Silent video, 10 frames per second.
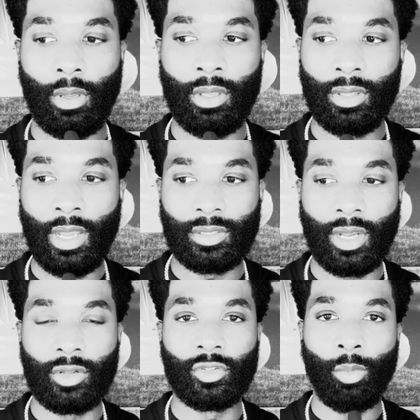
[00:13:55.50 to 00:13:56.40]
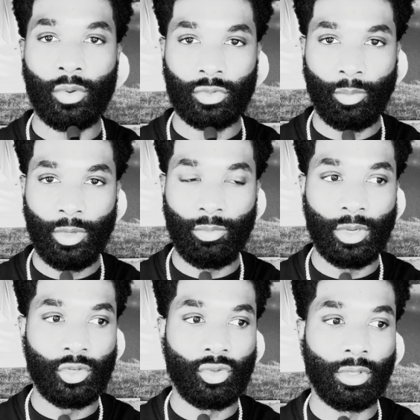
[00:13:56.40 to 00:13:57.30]
And that's how it's supposed to be,
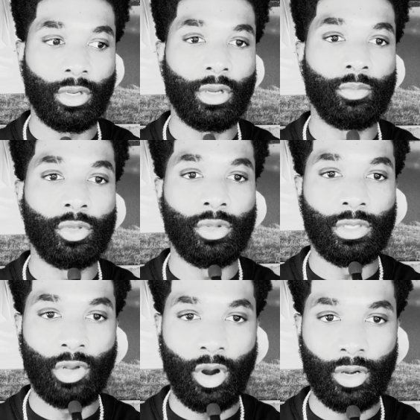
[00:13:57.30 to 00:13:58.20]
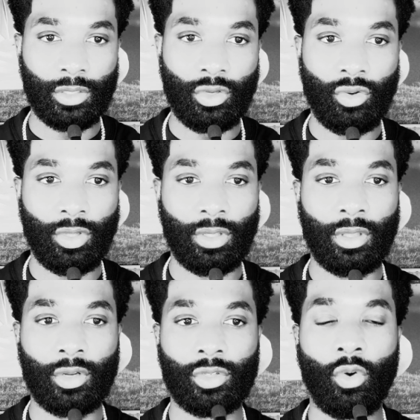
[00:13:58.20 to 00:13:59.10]
because you look up to these artists and you think that
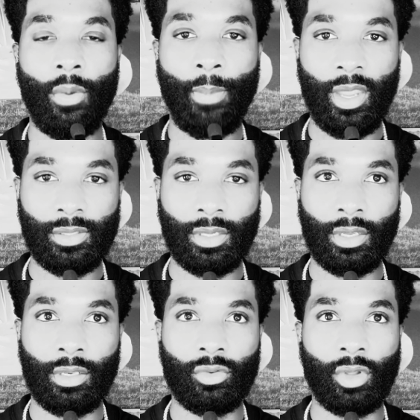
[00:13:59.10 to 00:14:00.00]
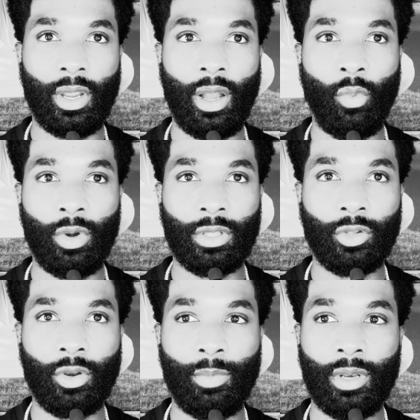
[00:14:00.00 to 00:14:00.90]
they're so amazing and you like, I want a
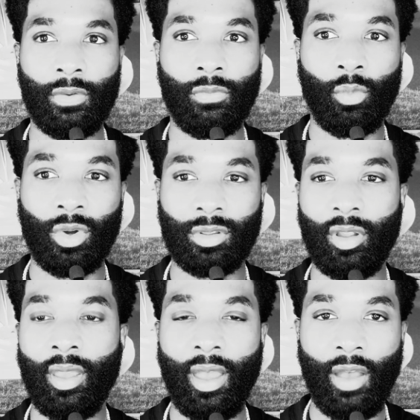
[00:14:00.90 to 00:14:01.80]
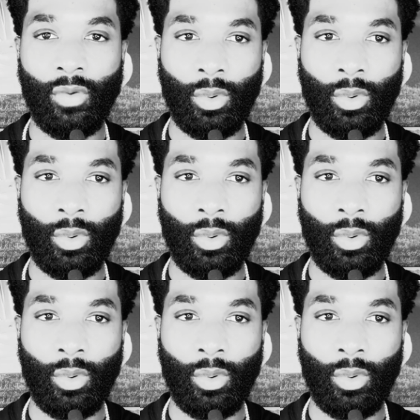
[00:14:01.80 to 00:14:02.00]
little bit of what they have.